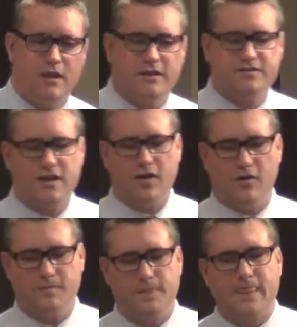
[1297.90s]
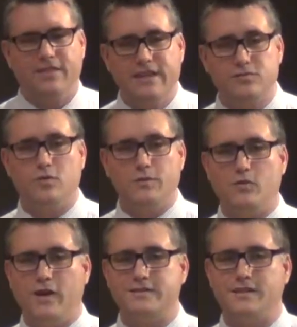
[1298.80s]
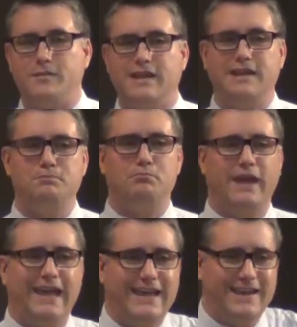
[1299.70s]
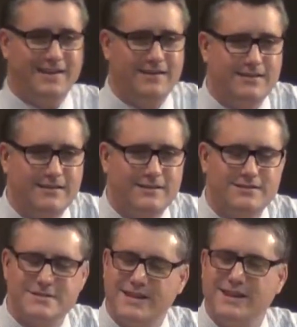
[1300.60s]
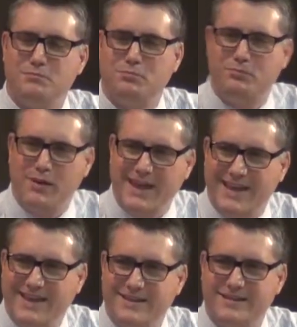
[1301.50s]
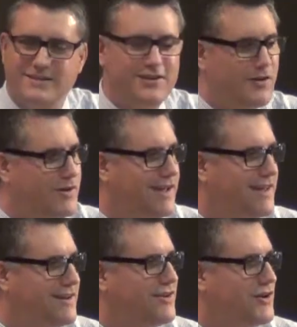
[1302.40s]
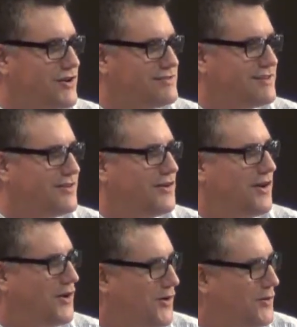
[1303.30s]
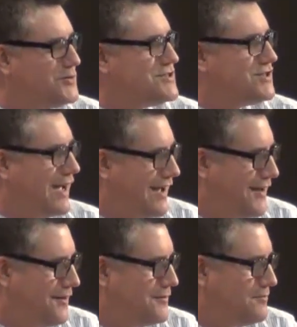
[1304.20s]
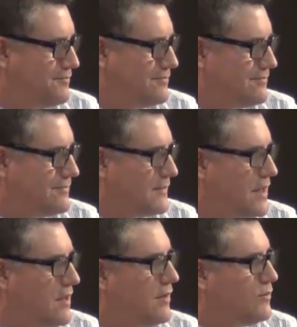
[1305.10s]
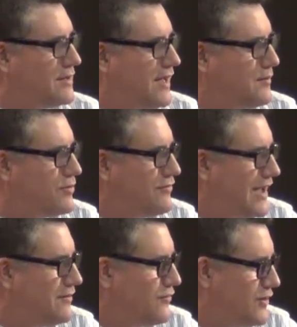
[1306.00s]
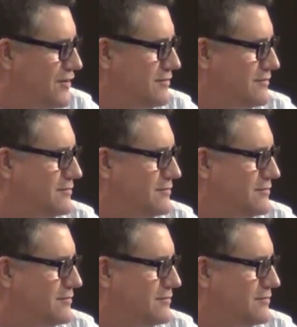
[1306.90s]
So, this woman winds up getting paid. She's getting paid to go ahead and nurse her own child. Will God provide for you?